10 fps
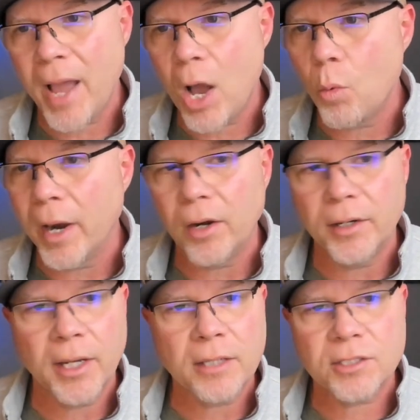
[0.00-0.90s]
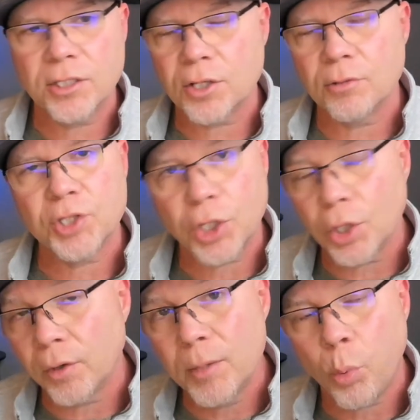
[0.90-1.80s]
malware, and you got Cisco
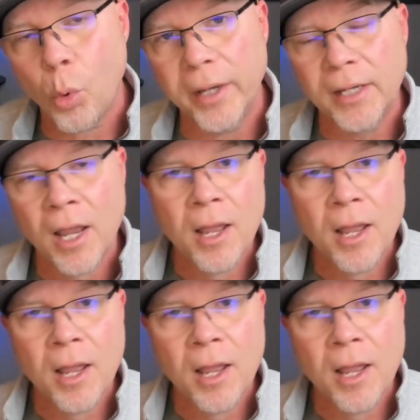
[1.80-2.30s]
Secure Endpoint